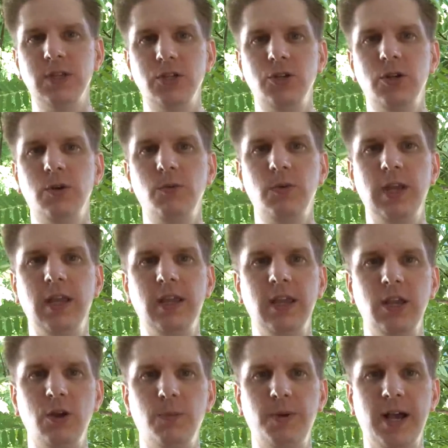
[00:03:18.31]
that you can
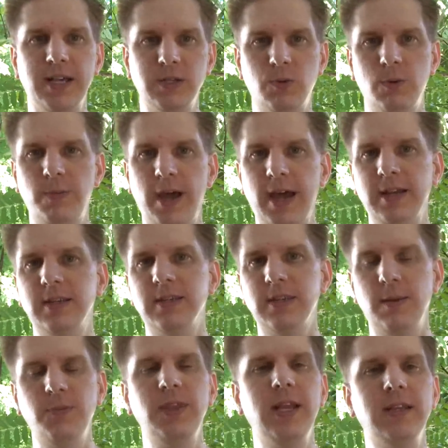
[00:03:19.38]
get your password back to
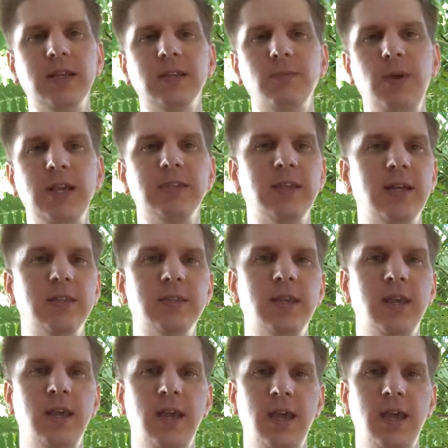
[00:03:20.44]
something that doesn't make sense.